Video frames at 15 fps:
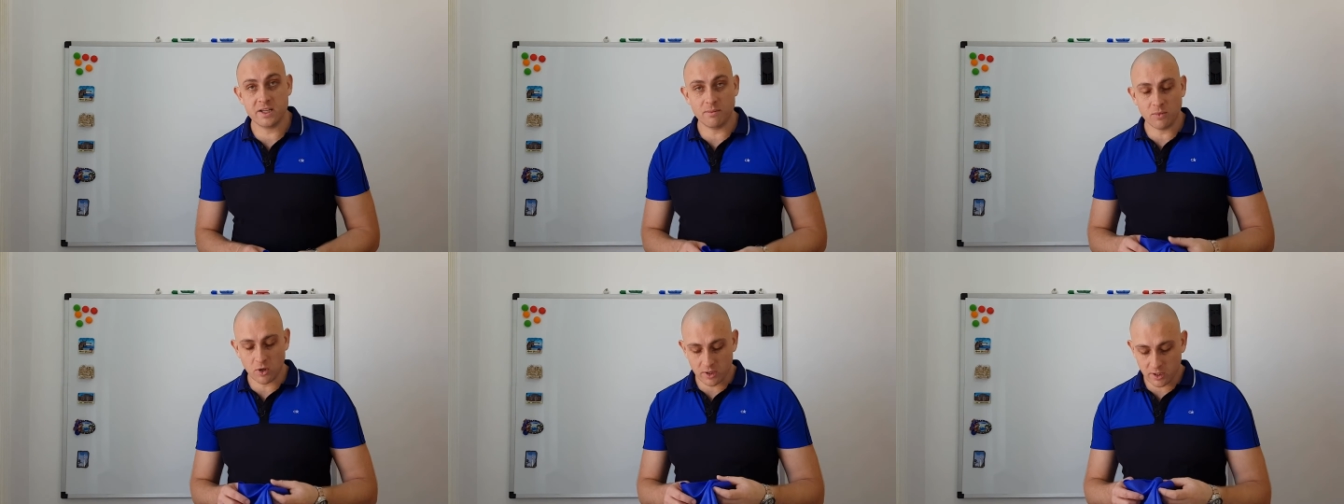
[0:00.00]

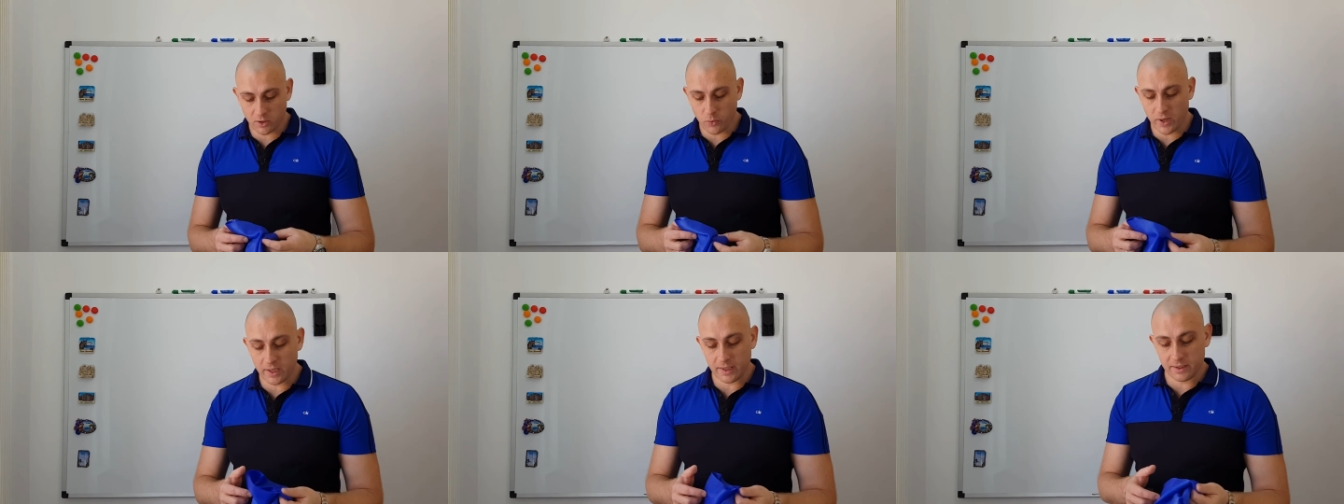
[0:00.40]
I'm gonna
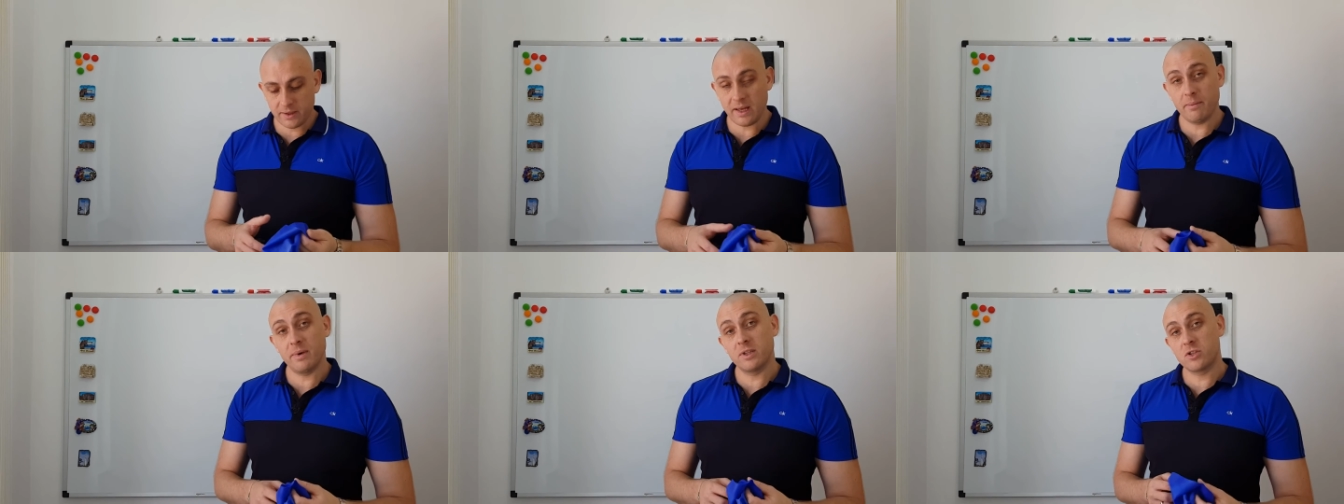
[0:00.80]
quickly
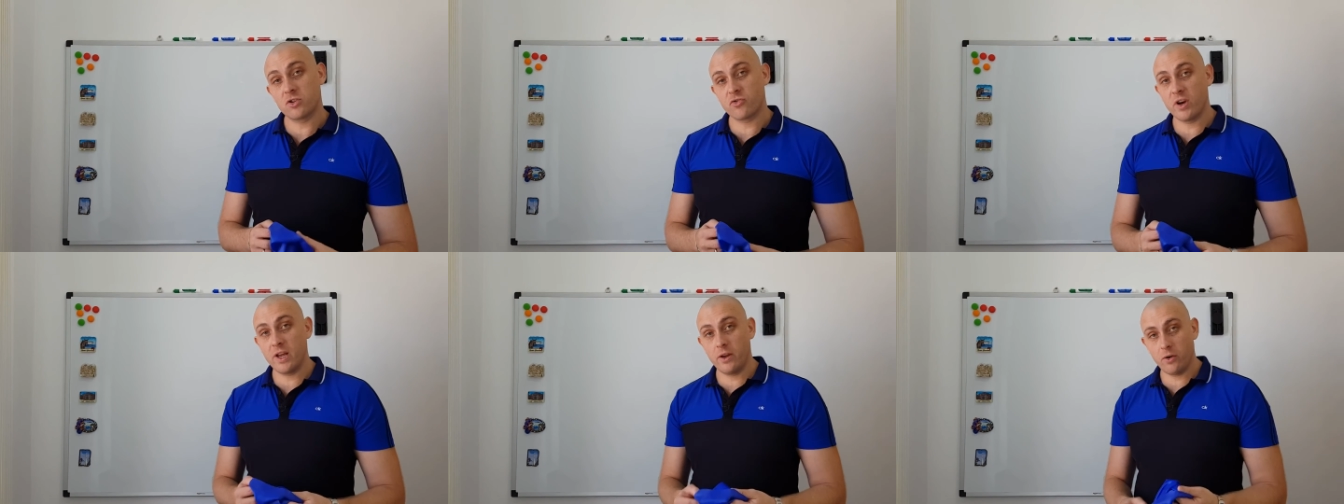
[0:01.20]

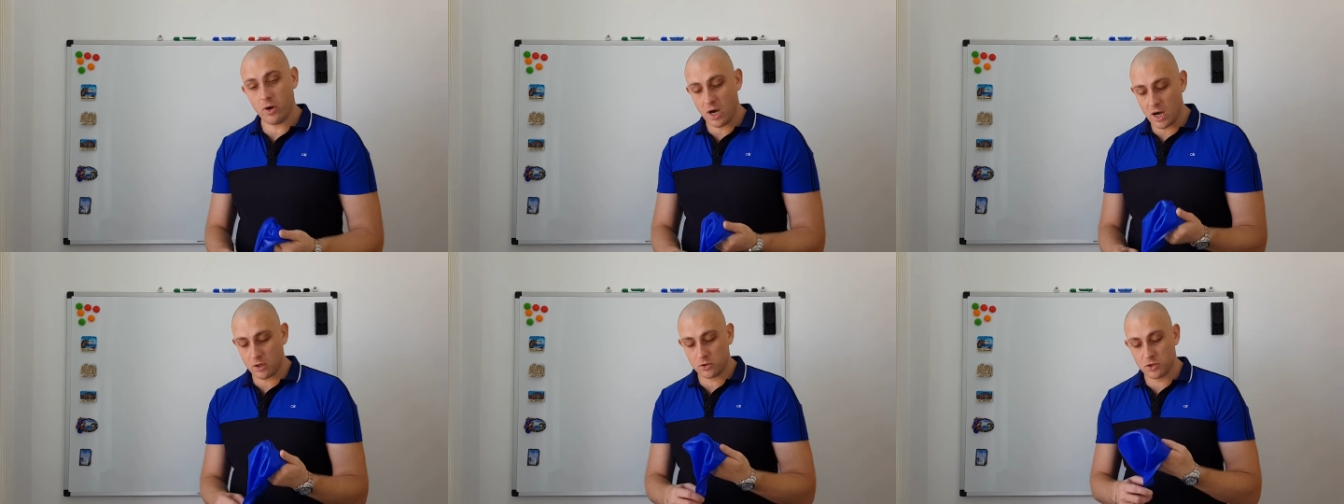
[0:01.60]
demonstrate you
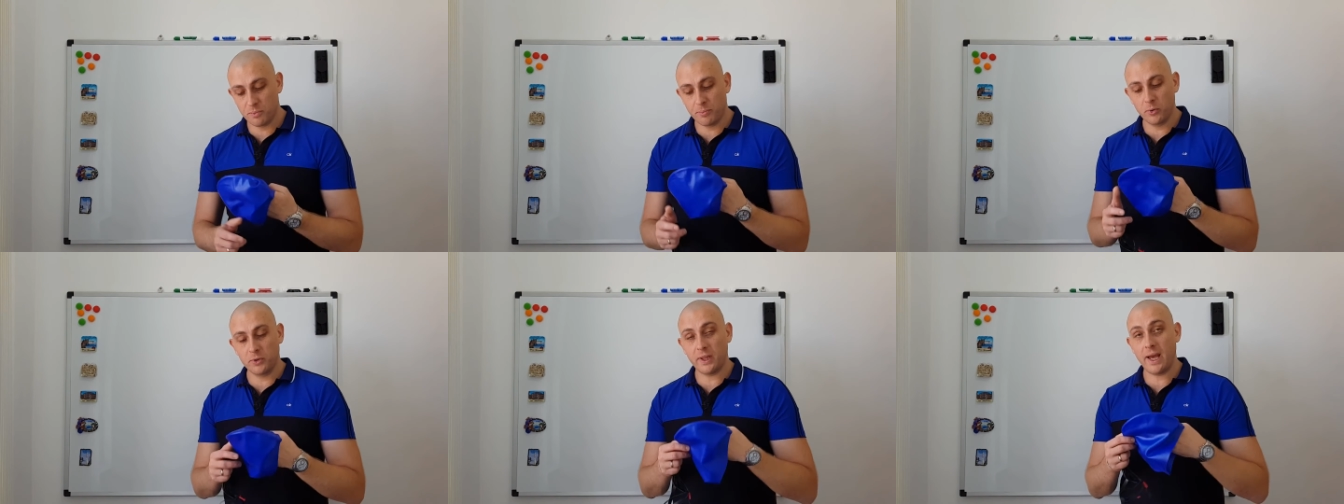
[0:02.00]
how to
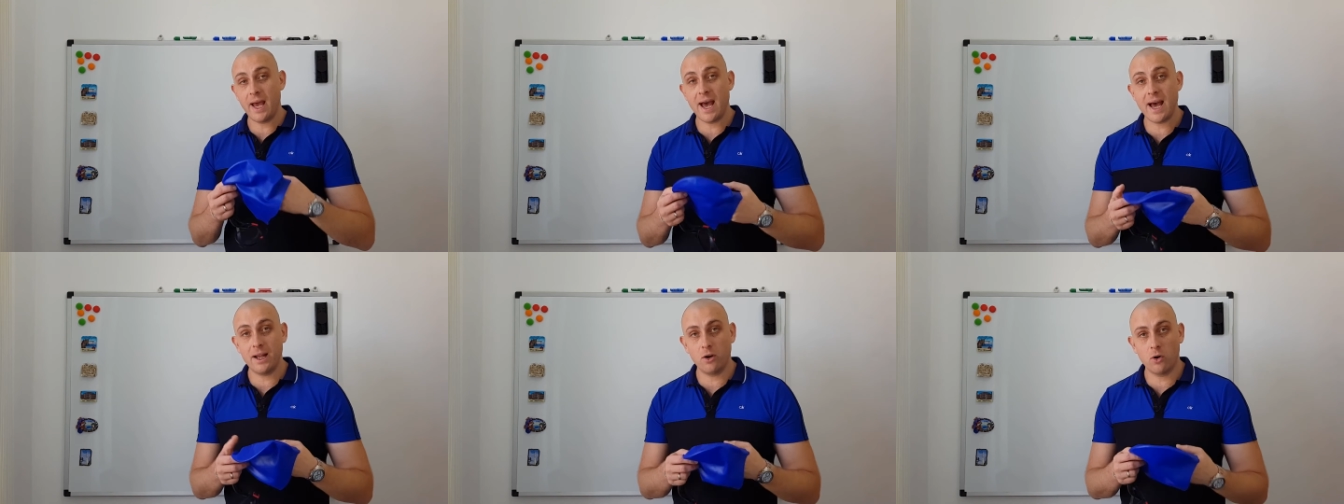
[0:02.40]
put the
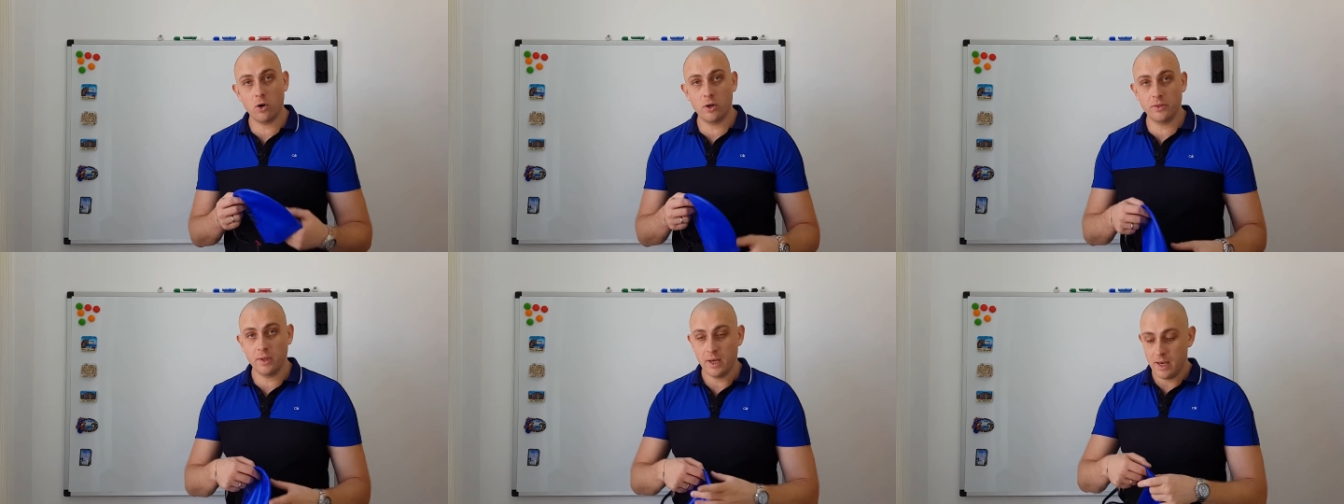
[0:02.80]
hat
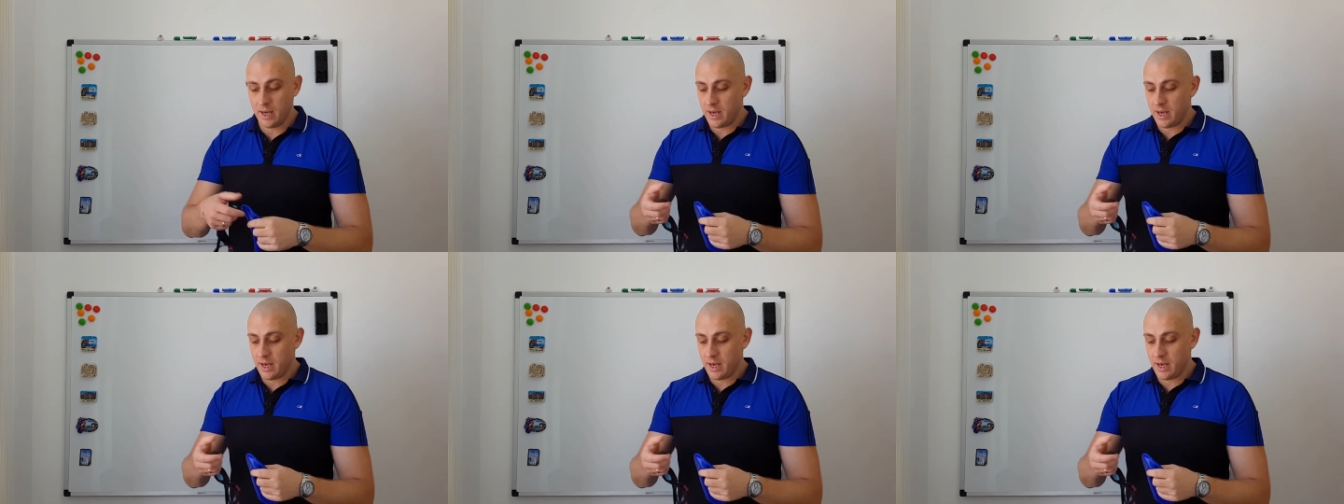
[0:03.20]
on